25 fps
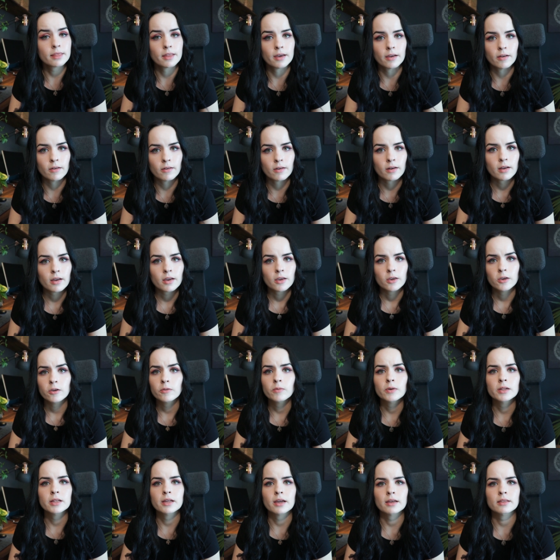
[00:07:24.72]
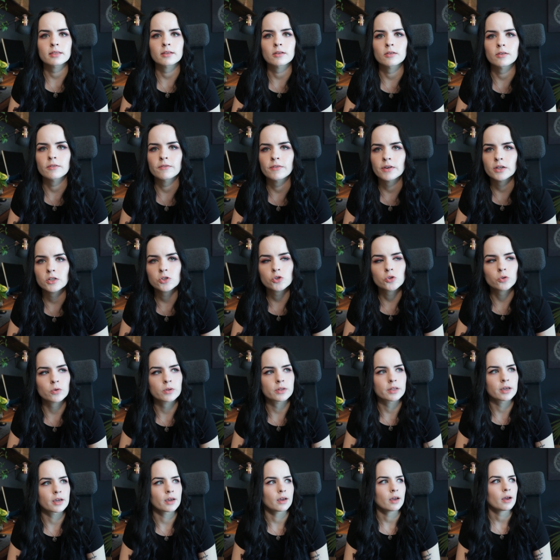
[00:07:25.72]
there. You will get there
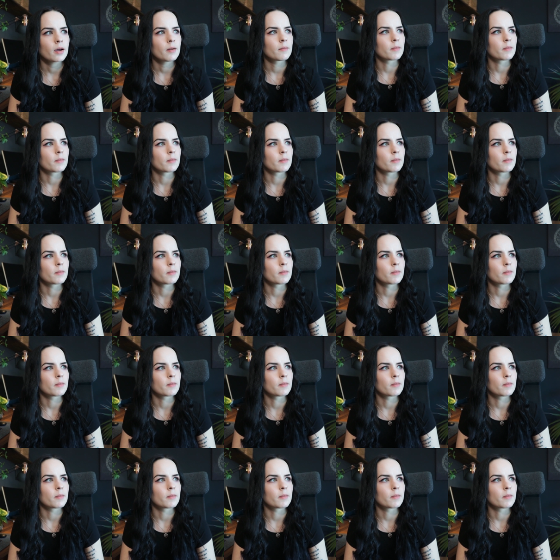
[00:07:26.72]
eventually,